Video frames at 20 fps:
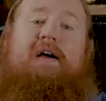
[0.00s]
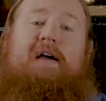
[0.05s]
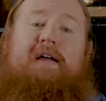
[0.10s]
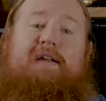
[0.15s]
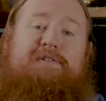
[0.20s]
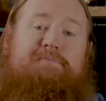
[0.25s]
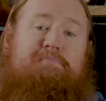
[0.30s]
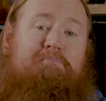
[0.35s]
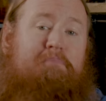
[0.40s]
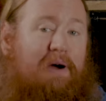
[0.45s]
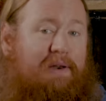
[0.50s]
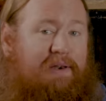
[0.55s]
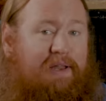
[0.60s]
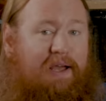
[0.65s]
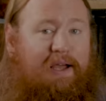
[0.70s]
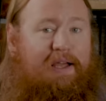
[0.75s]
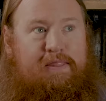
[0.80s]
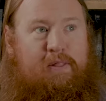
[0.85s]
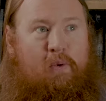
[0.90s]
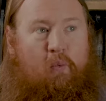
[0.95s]
It is
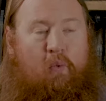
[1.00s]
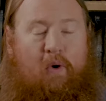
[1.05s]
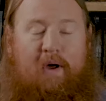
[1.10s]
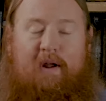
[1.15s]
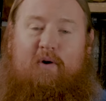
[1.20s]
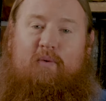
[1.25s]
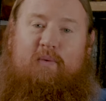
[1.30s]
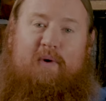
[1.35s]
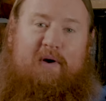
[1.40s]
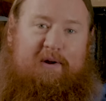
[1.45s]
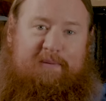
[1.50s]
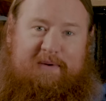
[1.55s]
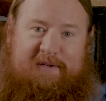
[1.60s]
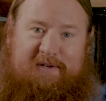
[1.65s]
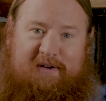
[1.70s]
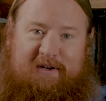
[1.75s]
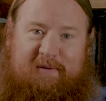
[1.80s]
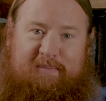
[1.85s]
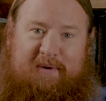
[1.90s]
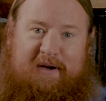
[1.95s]
Monday. What are we going to be
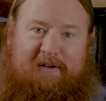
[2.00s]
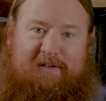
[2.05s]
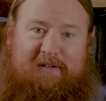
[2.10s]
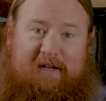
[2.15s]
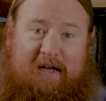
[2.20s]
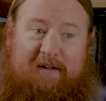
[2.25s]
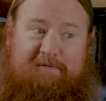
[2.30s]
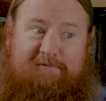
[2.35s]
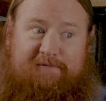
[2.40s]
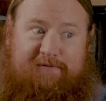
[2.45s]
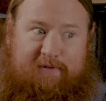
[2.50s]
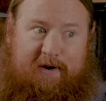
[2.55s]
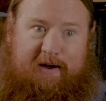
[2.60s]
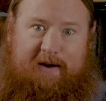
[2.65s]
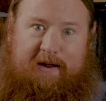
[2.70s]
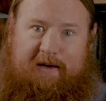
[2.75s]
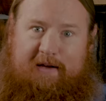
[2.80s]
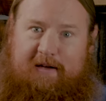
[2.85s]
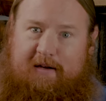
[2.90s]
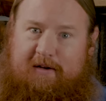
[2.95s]
talking about at
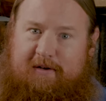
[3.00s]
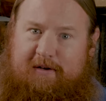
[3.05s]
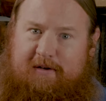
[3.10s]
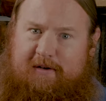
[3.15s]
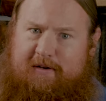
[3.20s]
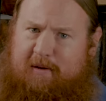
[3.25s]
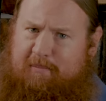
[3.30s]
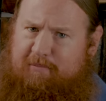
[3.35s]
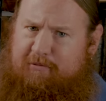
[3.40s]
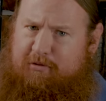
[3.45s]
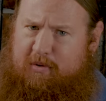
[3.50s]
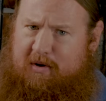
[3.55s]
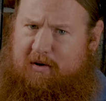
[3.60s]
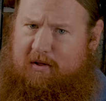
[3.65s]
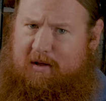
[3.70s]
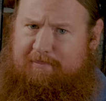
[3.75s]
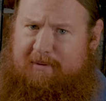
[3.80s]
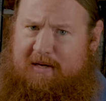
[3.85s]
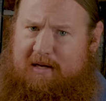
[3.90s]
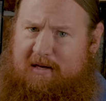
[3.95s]
Friday, come 3
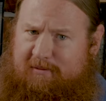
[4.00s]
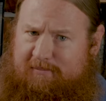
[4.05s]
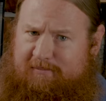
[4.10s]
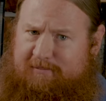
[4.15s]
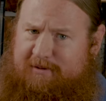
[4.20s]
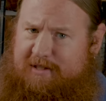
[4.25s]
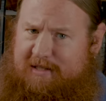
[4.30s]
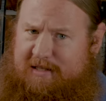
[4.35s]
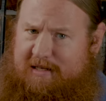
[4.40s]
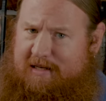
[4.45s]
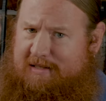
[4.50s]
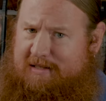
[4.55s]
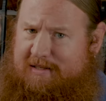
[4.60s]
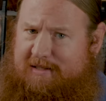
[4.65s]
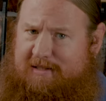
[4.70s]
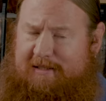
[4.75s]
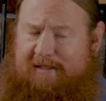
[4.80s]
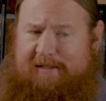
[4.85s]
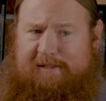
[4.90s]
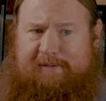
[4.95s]
o'clock p.m.
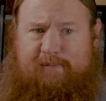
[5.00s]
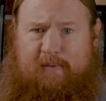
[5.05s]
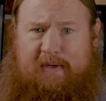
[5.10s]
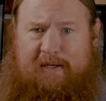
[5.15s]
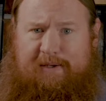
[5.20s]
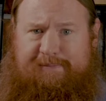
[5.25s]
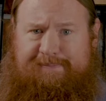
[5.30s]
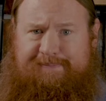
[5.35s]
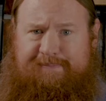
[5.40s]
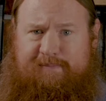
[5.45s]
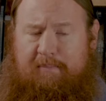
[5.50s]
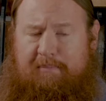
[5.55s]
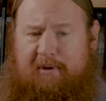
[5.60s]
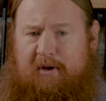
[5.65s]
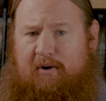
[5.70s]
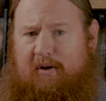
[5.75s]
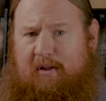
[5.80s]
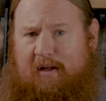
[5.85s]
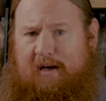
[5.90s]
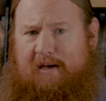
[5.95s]
CST? Well,
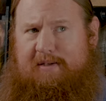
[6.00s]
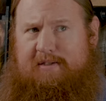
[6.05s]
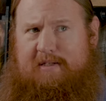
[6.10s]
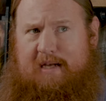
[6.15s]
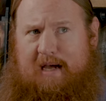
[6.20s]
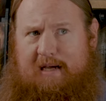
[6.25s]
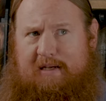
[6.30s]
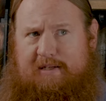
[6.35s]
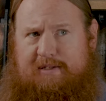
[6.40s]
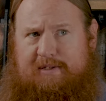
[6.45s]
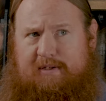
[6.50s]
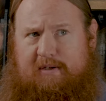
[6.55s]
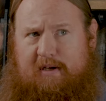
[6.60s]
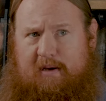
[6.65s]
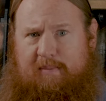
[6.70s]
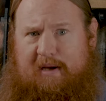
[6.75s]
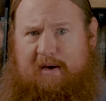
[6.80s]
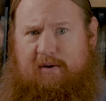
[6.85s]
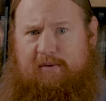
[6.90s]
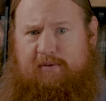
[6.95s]
Peter Clines has
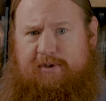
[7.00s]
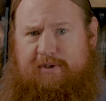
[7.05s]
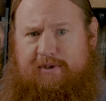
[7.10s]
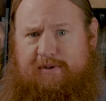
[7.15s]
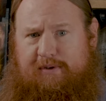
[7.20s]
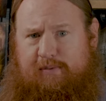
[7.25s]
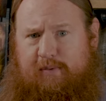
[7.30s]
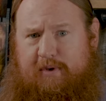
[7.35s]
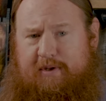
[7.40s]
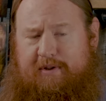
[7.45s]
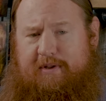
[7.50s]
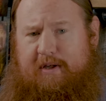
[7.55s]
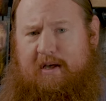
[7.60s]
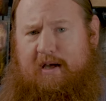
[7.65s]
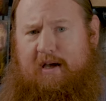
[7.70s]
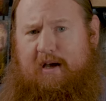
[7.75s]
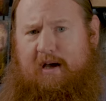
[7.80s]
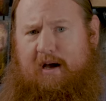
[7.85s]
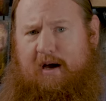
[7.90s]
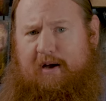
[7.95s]
come out with
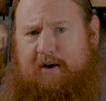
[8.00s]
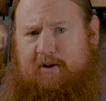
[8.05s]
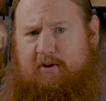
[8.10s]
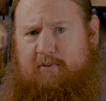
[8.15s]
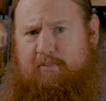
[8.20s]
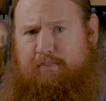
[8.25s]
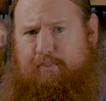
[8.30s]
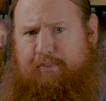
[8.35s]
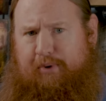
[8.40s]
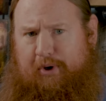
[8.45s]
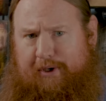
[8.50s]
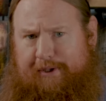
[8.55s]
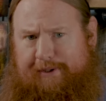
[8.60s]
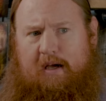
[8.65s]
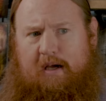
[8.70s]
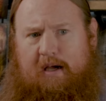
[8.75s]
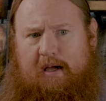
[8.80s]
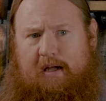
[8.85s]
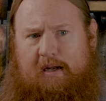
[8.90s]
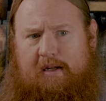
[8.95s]
another book.
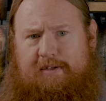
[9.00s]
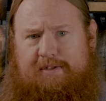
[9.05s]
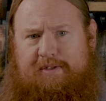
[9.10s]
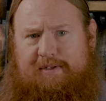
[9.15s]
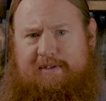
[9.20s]
It is